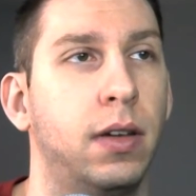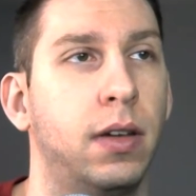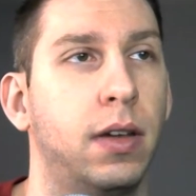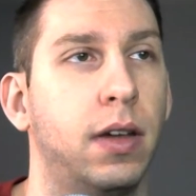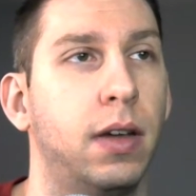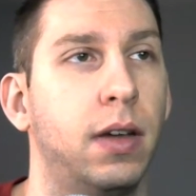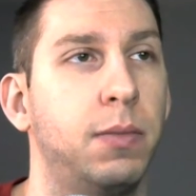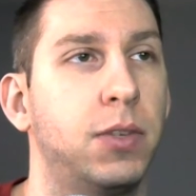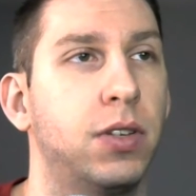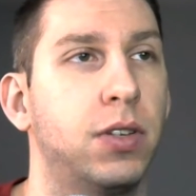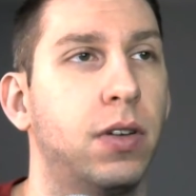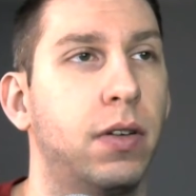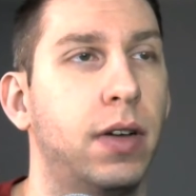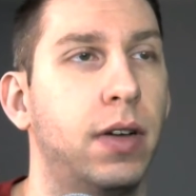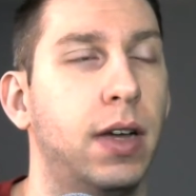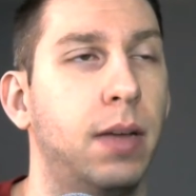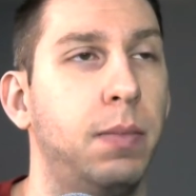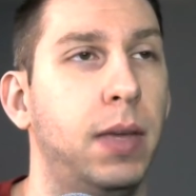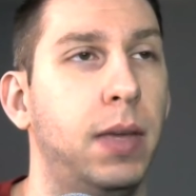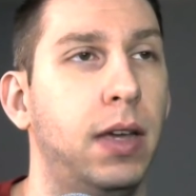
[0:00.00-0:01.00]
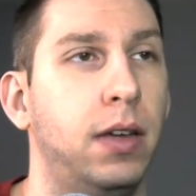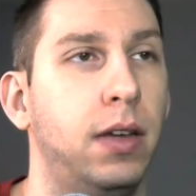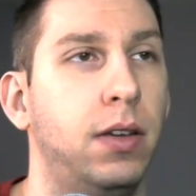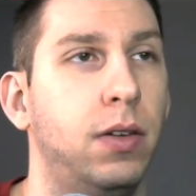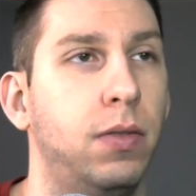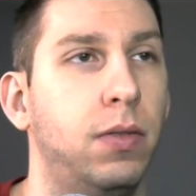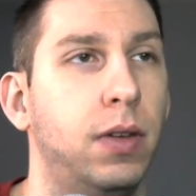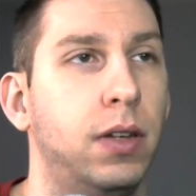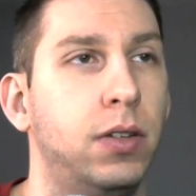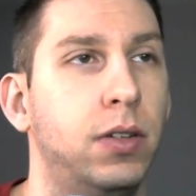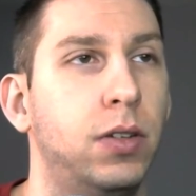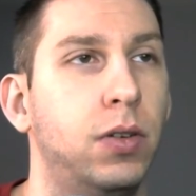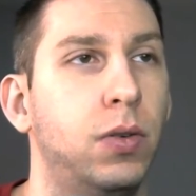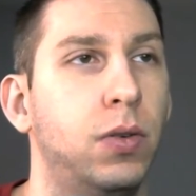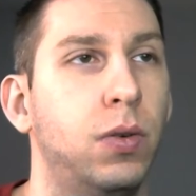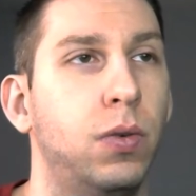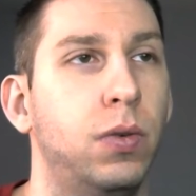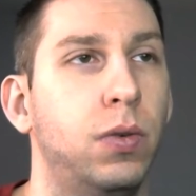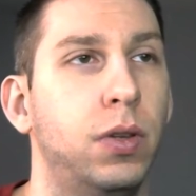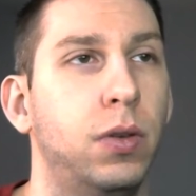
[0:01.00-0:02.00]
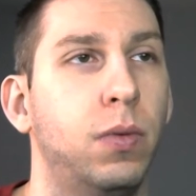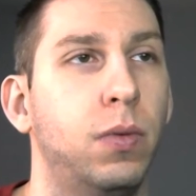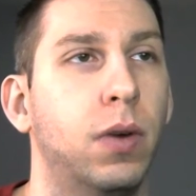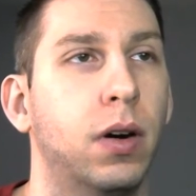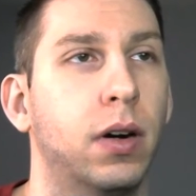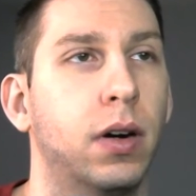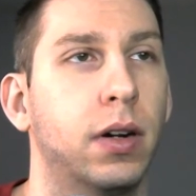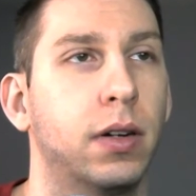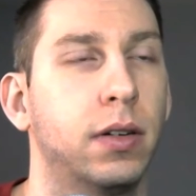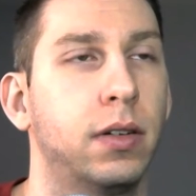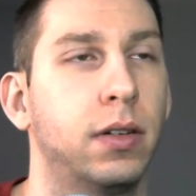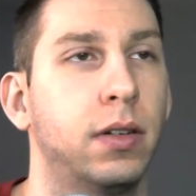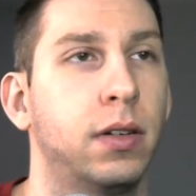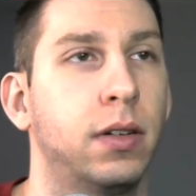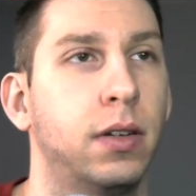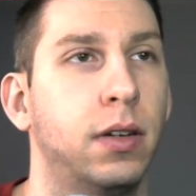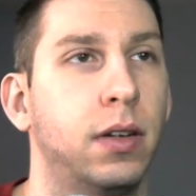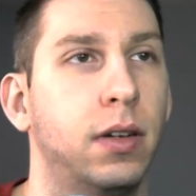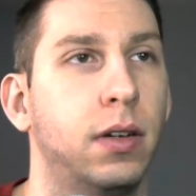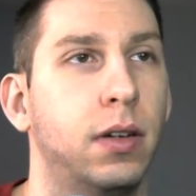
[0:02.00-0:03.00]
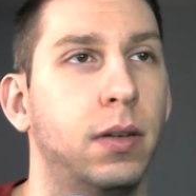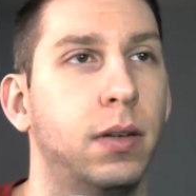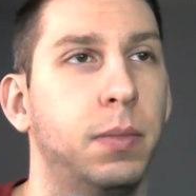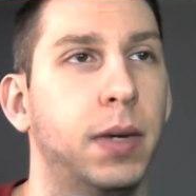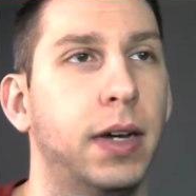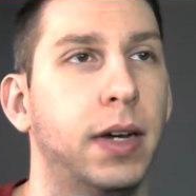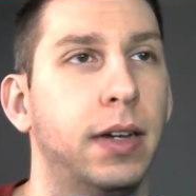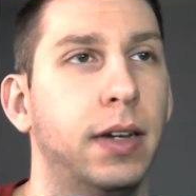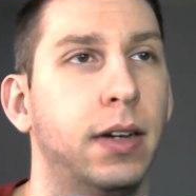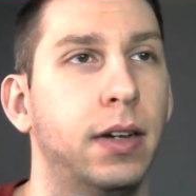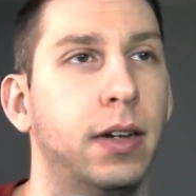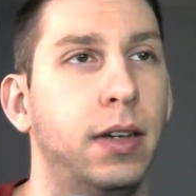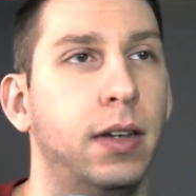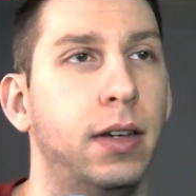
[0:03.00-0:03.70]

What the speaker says: I'm sorry I made you into who you are. Goodbye, honey.